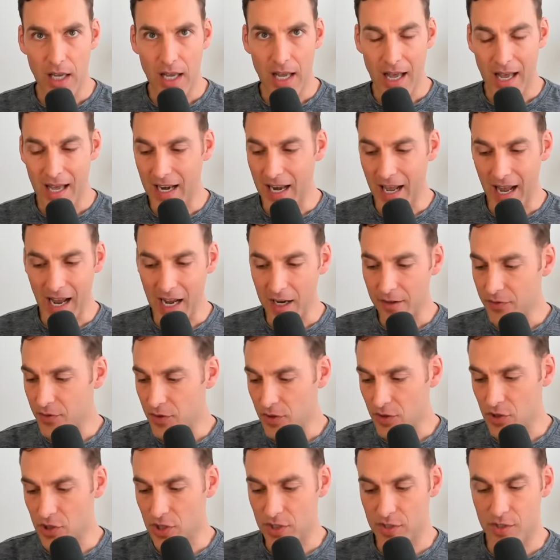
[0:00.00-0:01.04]
And after
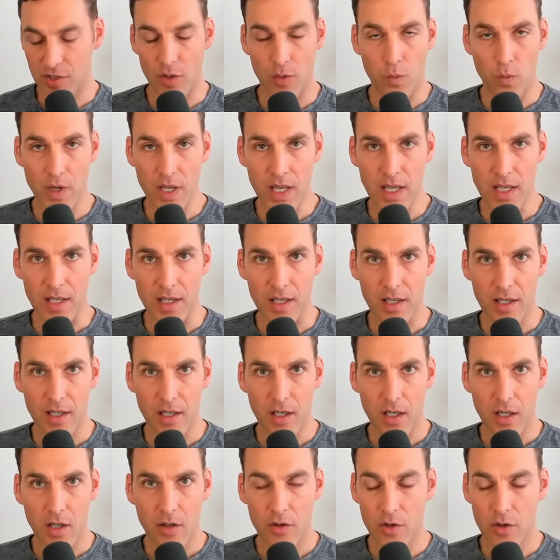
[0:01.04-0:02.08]
just a week,
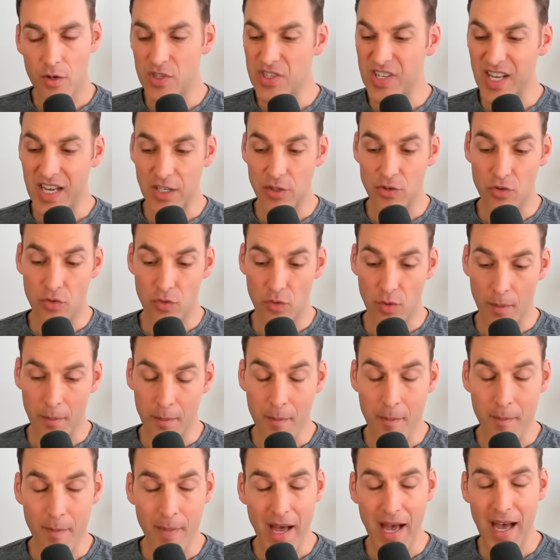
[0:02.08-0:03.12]
there is a
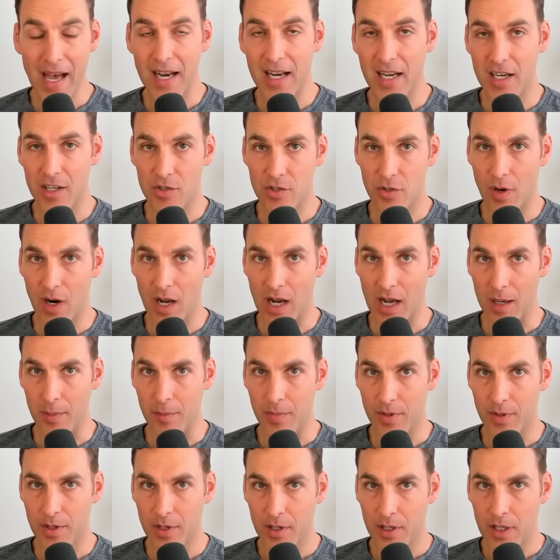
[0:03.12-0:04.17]
dramatic drop